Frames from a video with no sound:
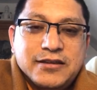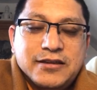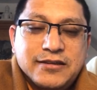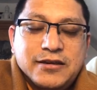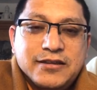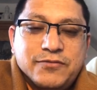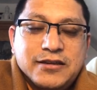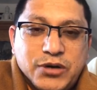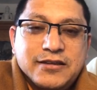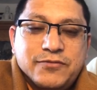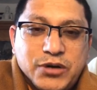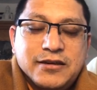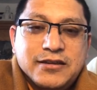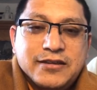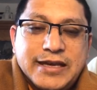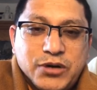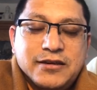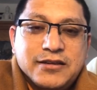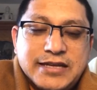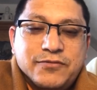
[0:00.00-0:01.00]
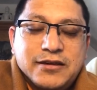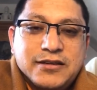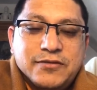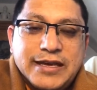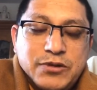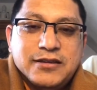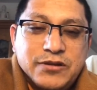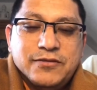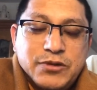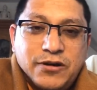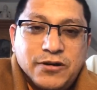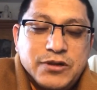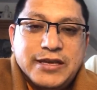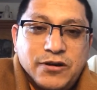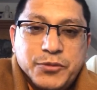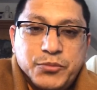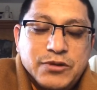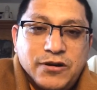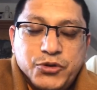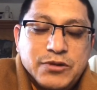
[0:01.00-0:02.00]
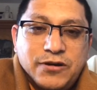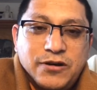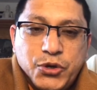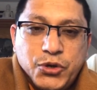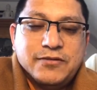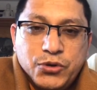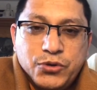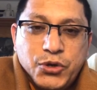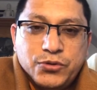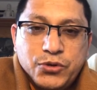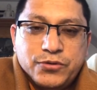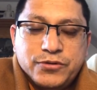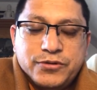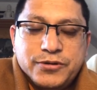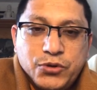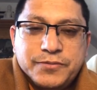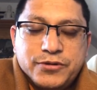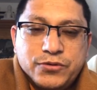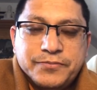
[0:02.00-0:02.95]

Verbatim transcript: uh, for the attainment of the Buddhahood,